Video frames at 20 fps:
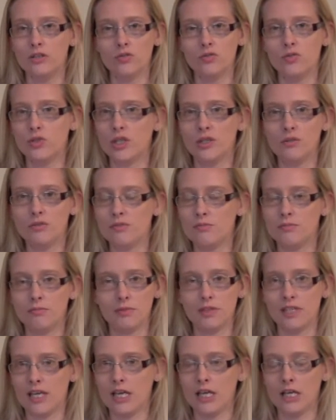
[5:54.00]
Don't
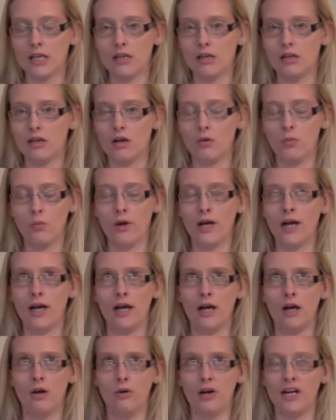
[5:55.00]
think,
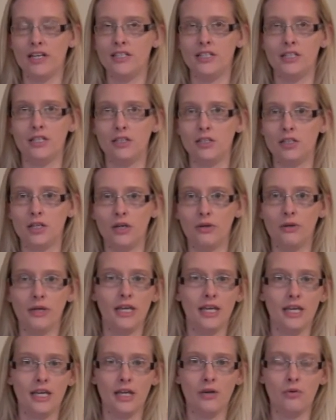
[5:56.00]
wow, I didn't go
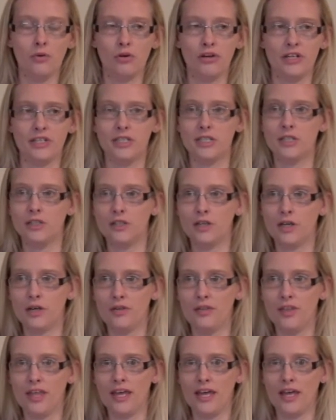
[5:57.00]
here or I didn't
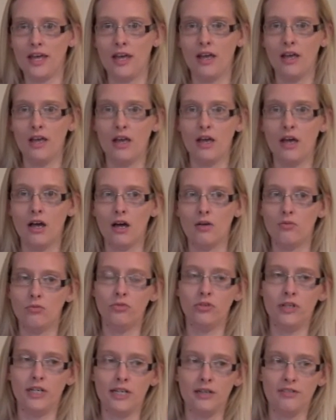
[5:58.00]
go there, I'm
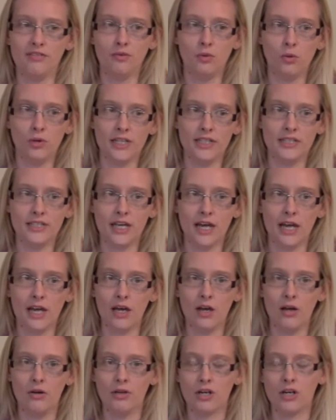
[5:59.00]
really falling
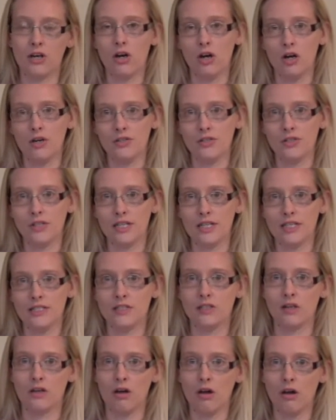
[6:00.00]
down, I can't do this
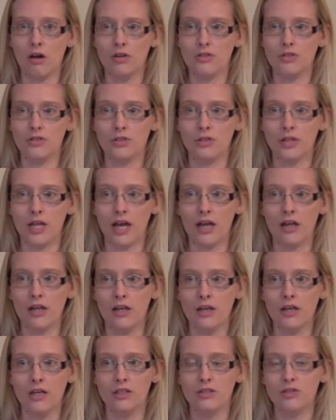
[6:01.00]
and I can't do that.
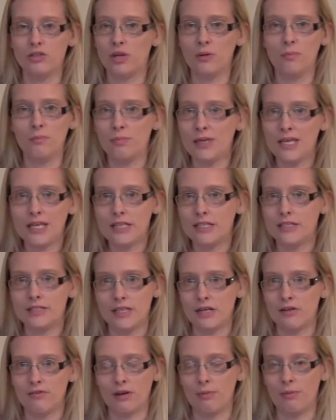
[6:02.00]
Don't beat
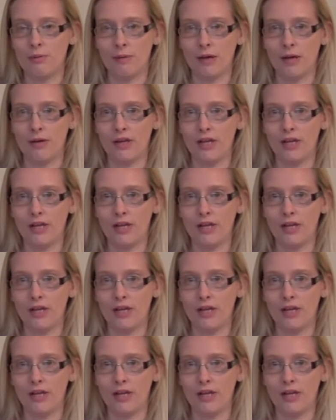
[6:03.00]
yourself up about